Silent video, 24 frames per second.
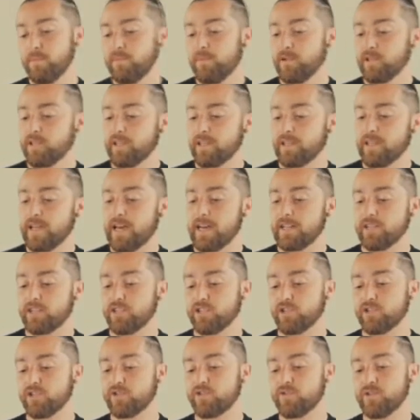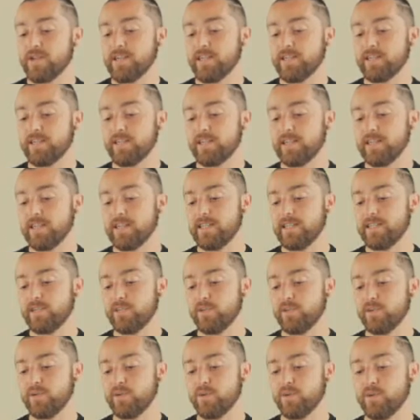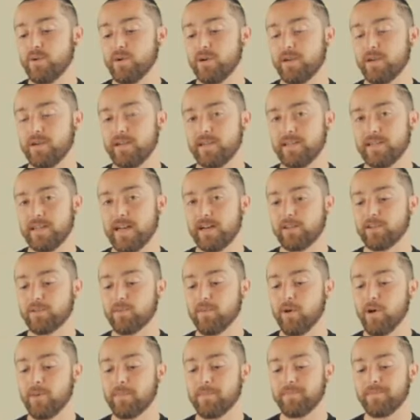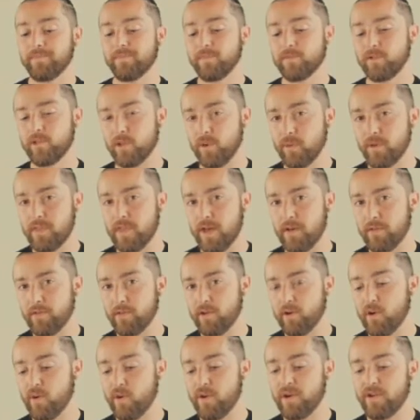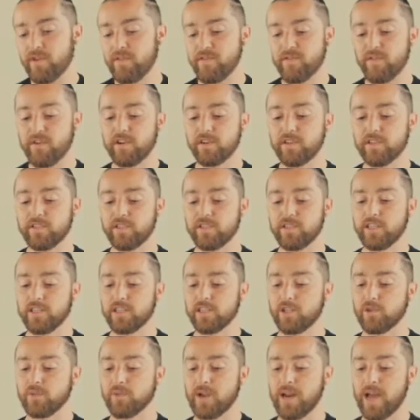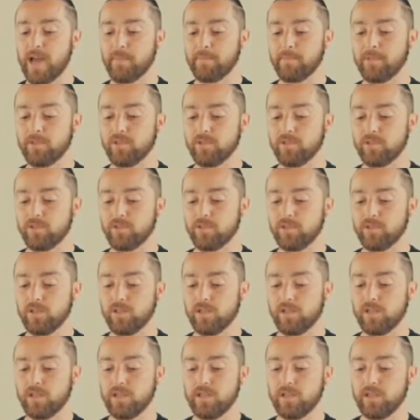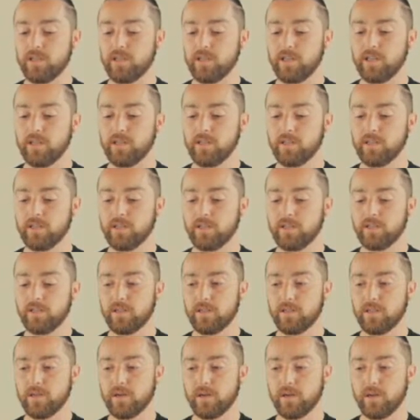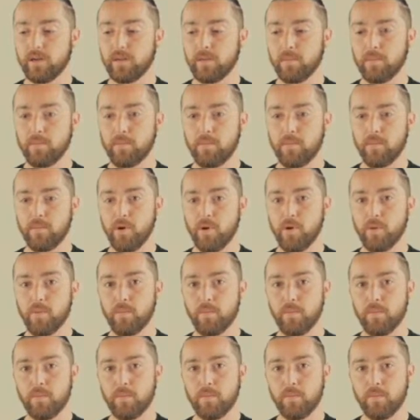pushing that straight into downs palm. So without the coin in front, this is what happens. Here, boom.